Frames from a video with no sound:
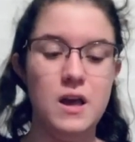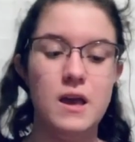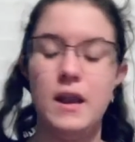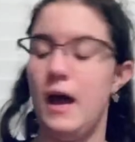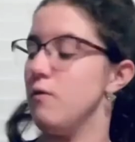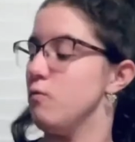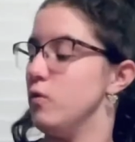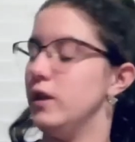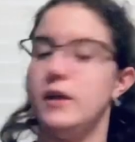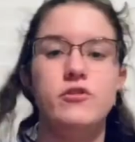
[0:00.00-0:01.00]
And I
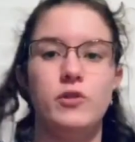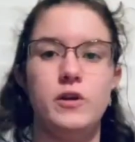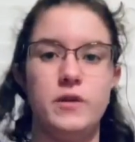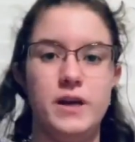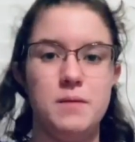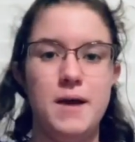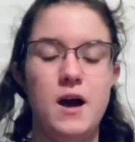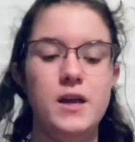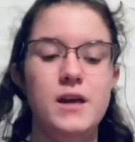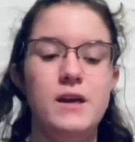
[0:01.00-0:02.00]
really enjoyed reading
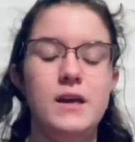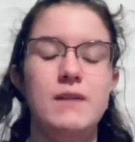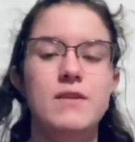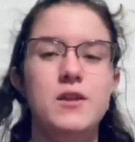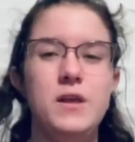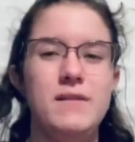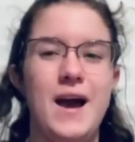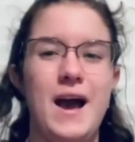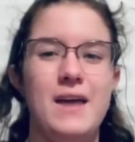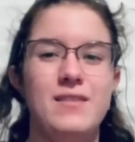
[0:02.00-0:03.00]
about it, even though they've
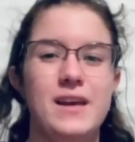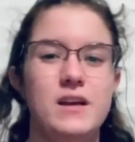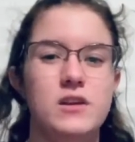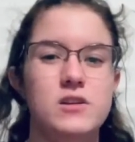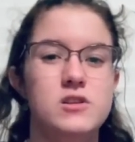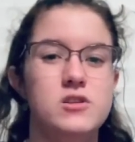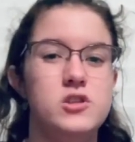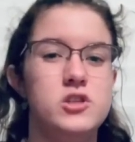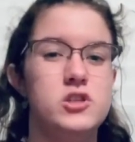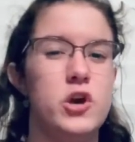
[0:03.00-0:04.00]
had like
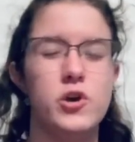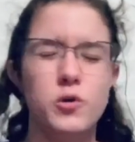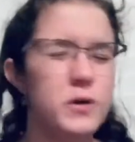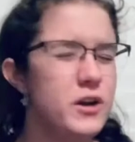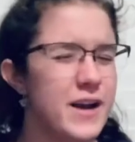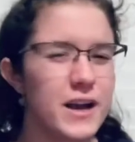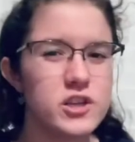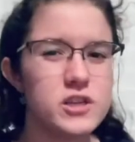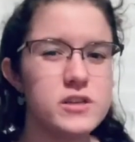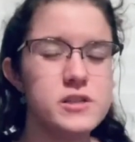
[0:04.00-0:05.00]
2
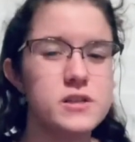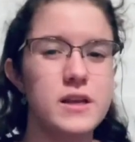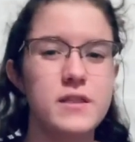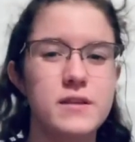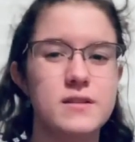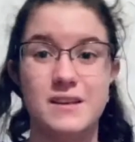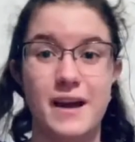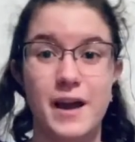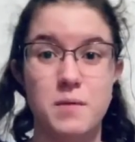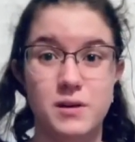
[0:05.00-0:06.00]
interactions in this
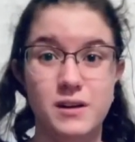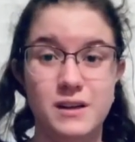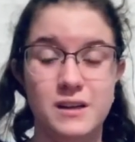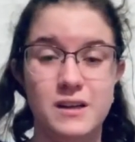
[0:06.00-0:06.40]
entire book.